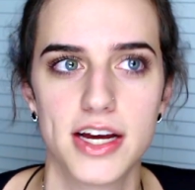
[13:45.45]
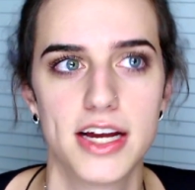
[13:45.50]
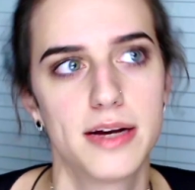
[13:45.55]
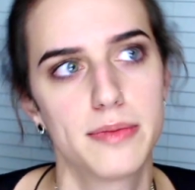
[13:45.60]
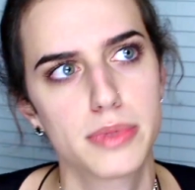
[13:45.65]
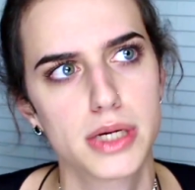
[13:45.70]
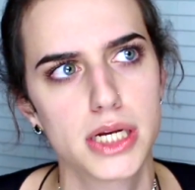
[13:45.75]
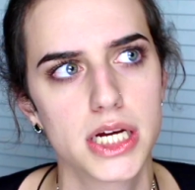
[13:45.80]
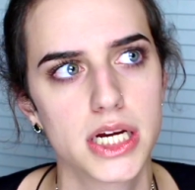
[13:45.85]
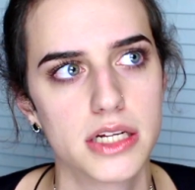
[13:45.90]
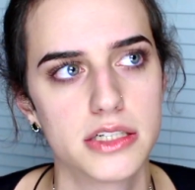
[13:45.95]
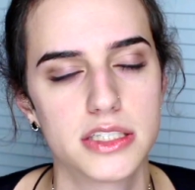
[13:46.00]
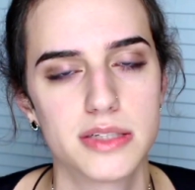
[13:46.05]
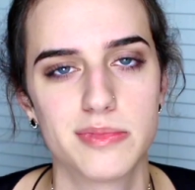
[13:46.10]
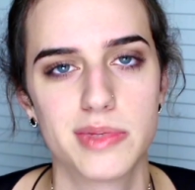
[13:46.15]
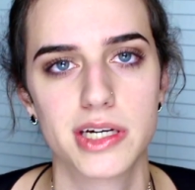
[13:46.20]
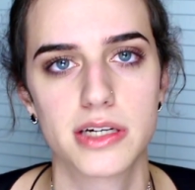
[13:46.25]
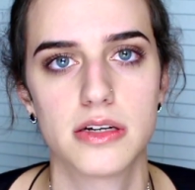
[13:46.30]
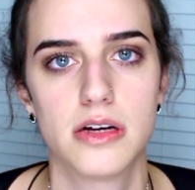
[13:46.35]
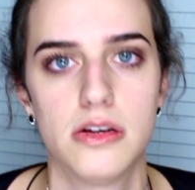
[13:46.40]
And I'm gonna get some
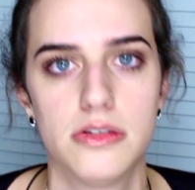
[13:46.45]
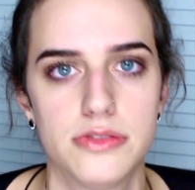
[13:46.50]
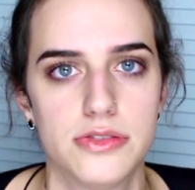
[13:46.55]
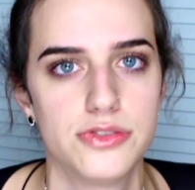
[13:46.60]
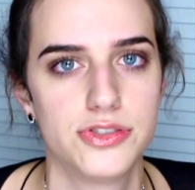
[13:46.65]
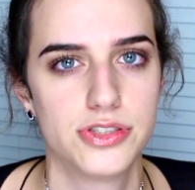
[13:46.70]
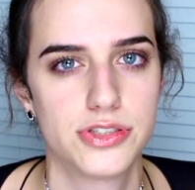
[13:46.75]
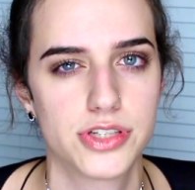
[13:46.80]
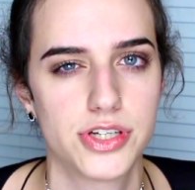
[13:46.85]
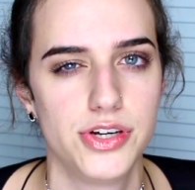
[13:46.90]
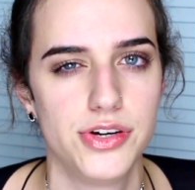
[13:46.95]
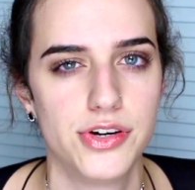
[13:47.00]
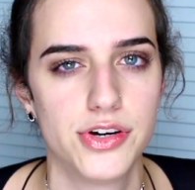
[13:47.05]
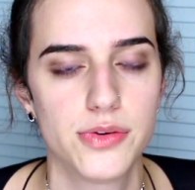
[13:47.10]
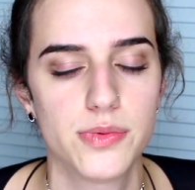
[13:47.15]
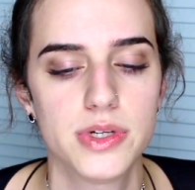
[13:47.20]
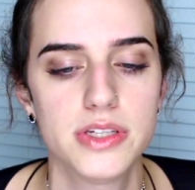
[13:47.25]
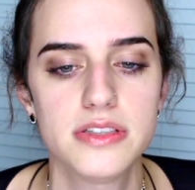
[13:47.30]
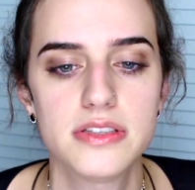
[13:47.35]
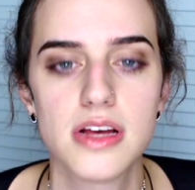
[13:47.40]
like also just
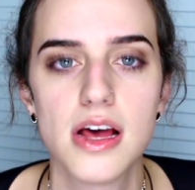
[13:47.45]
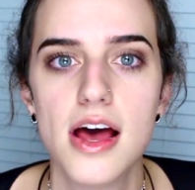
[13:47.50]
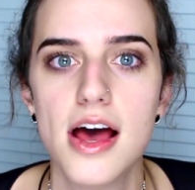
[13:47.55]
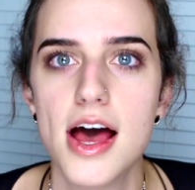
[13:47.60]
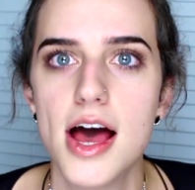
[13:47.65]
cuter ones,